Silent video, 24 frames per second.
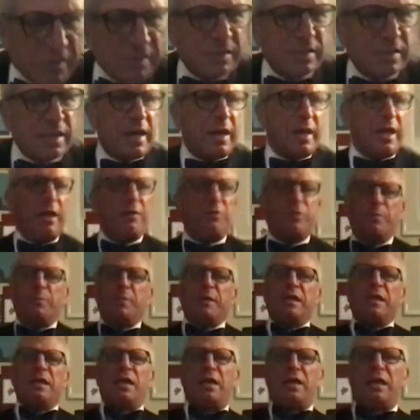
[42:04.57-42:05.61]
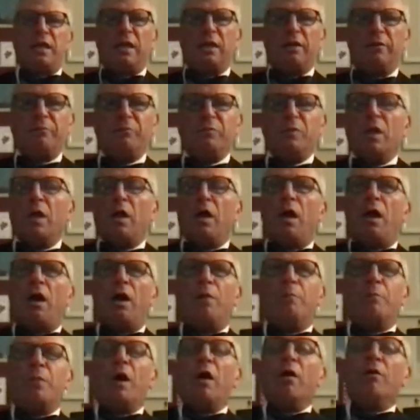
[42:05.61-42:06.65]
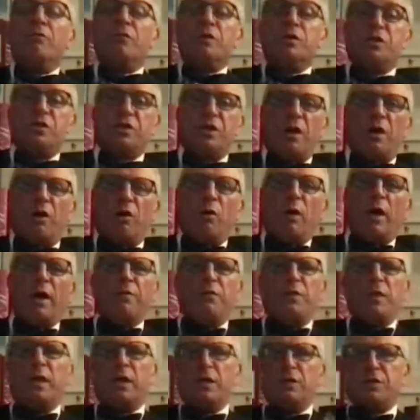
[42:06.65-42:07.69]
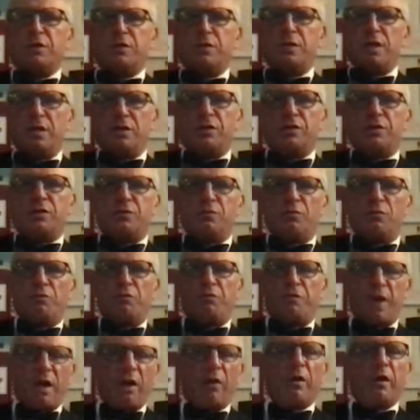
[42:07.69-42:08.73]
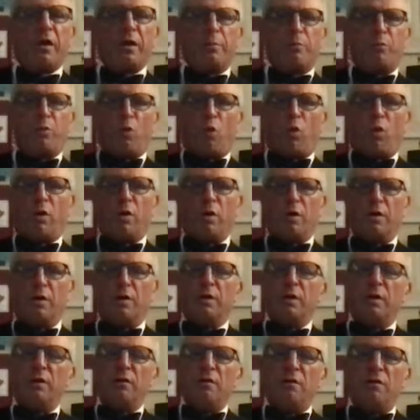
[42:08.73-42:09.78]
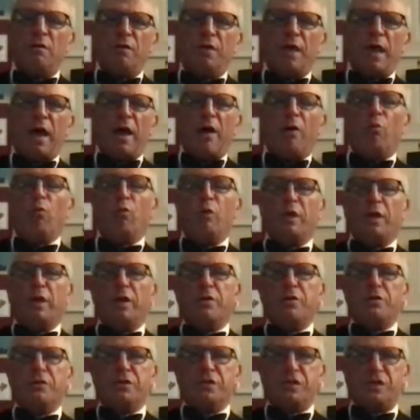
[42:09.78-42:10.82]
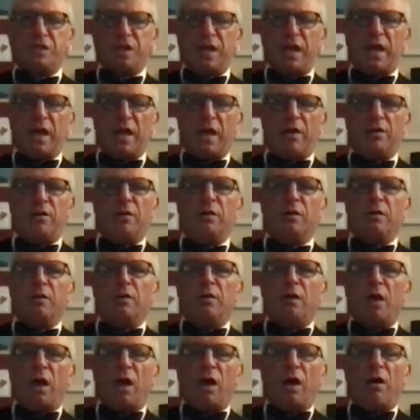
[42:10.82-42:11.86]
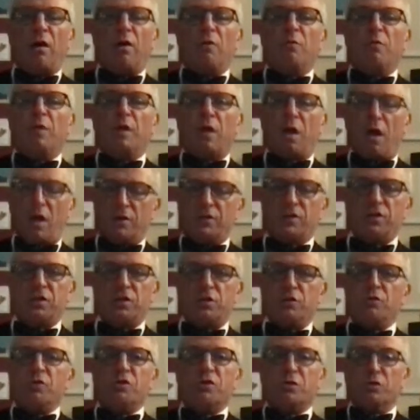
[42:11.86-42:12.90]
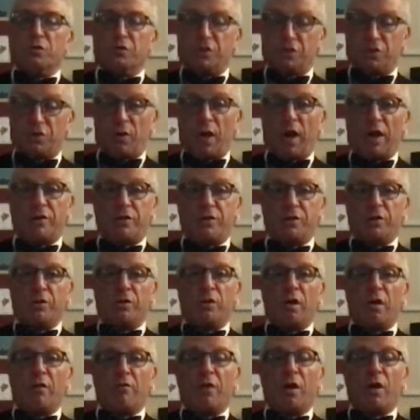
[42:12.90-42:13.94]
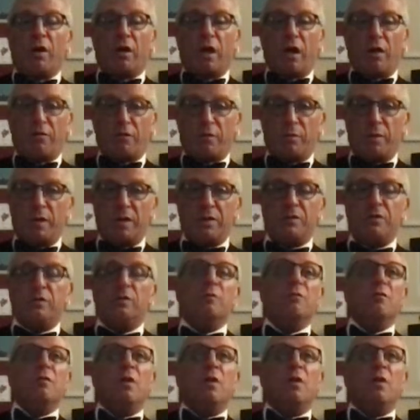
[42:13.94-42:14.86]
said at the beginning of the show, I think it's very important that we understand the constitutional structure of our government.